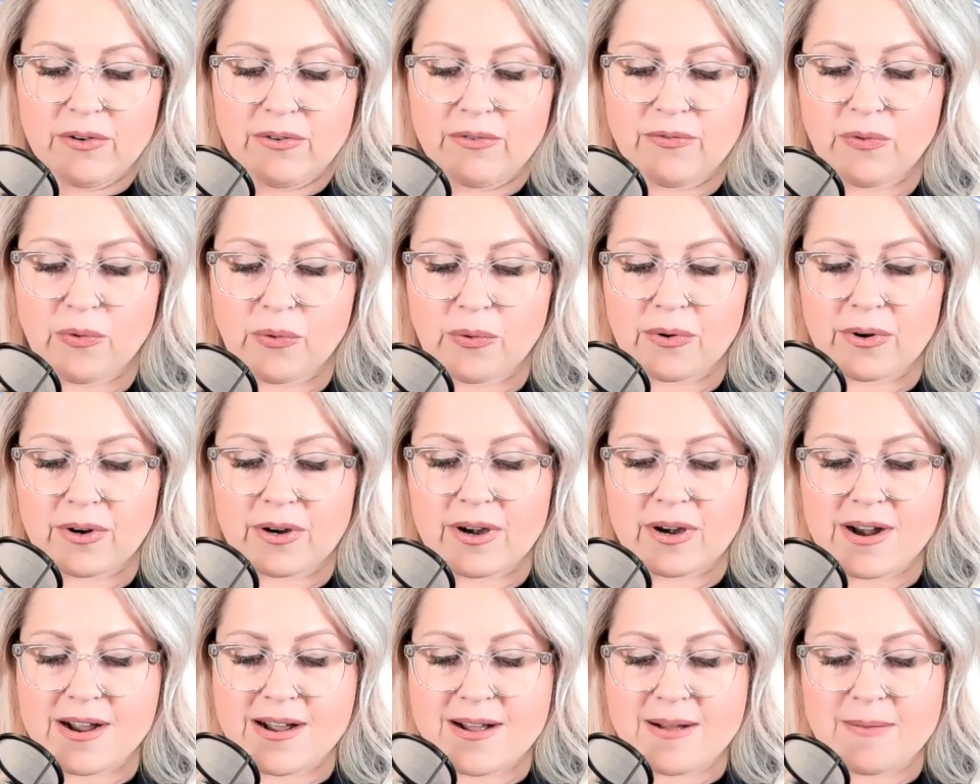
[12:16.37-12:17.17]

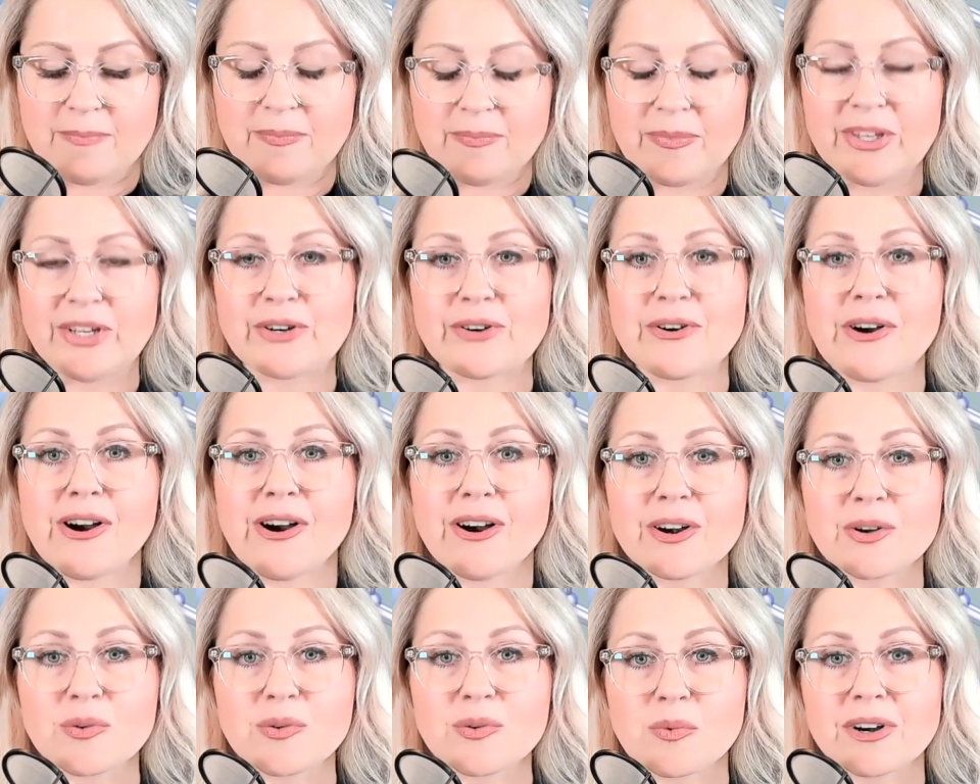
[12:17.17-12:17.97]
for um, your
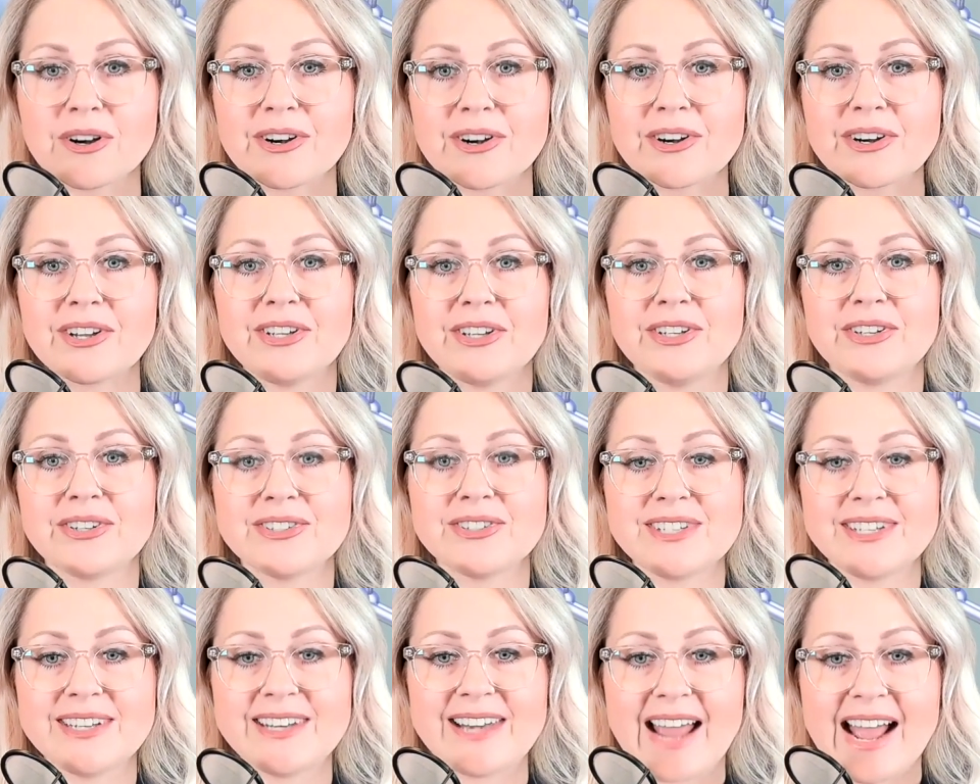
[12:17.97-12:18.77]
hard work, your
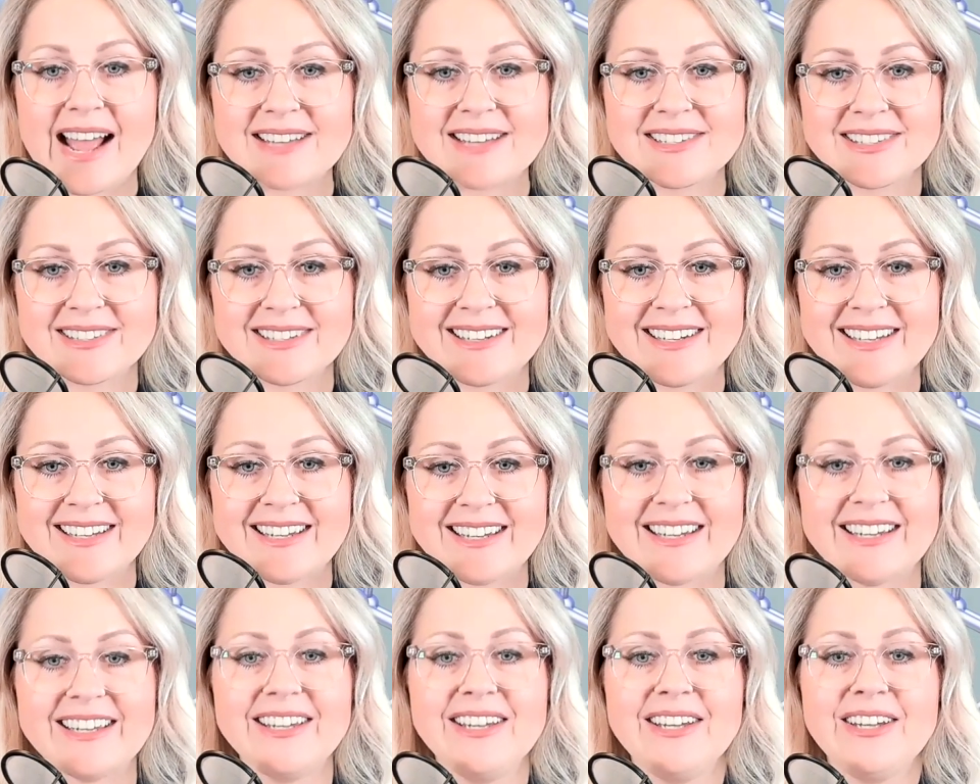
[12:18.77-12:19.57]

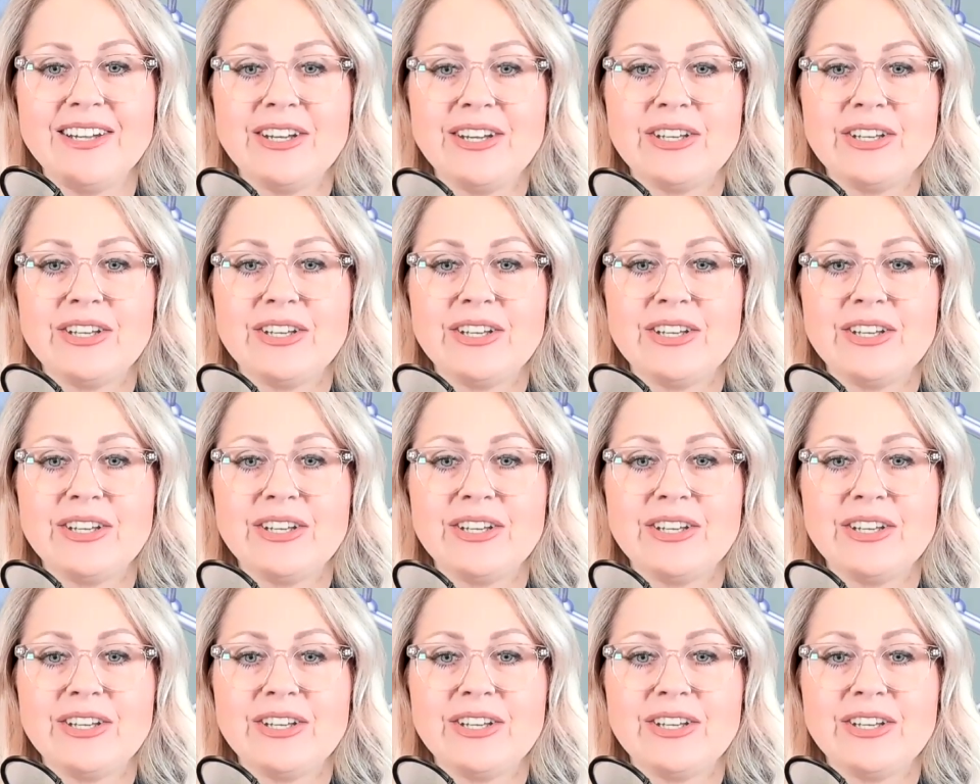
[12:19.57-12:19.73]
tenacity,